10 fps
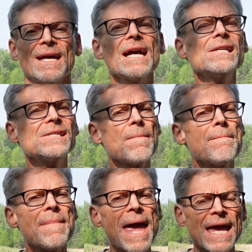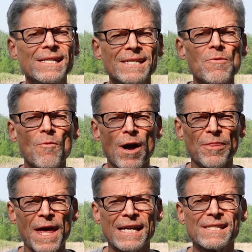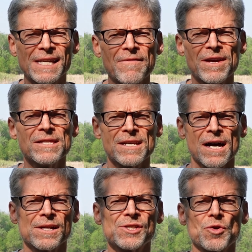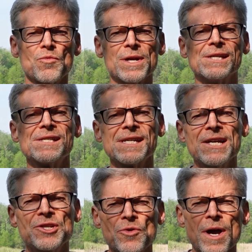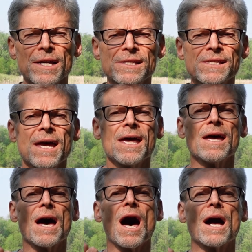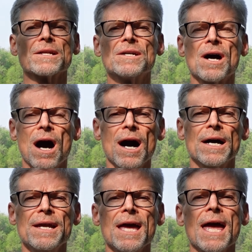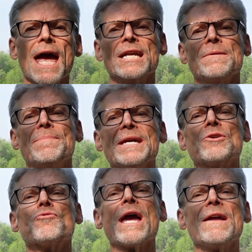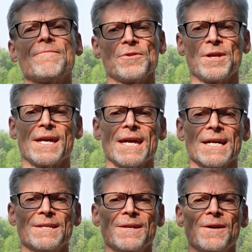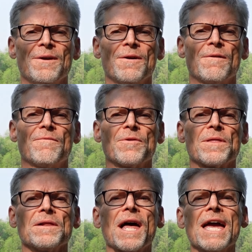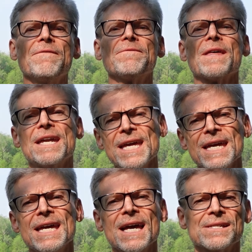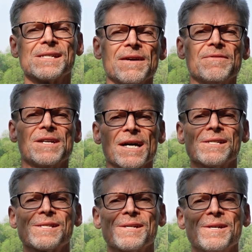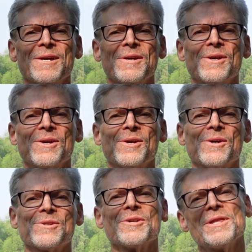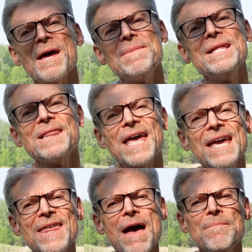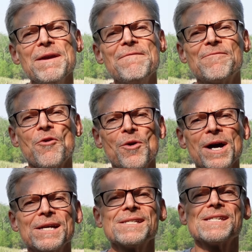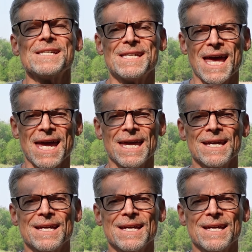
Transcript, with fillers: It's amazing what Thanksgiving does to recenter us on God and to be grateful again for the life that He has given us. So let me lay that before us today.